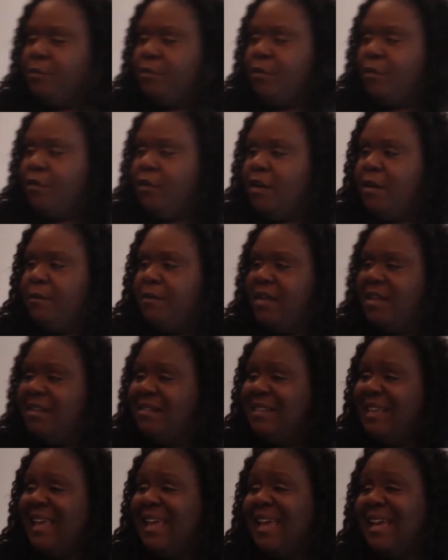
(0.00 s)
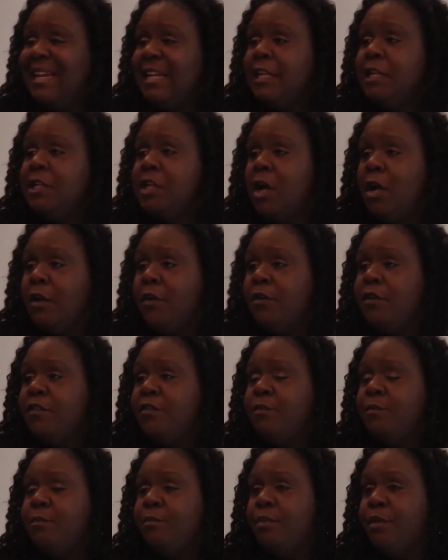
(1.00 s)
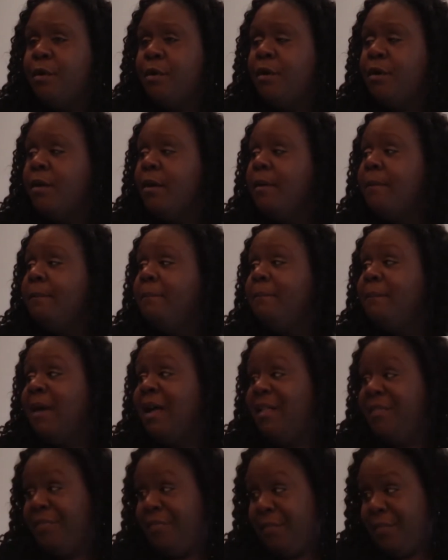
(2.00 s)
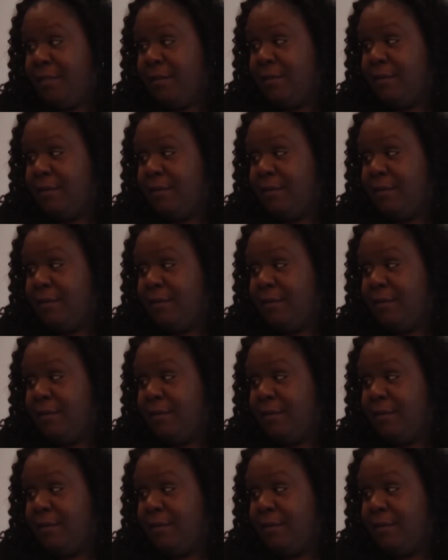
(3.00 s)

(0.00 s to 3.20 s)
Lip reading: program is $80 per month.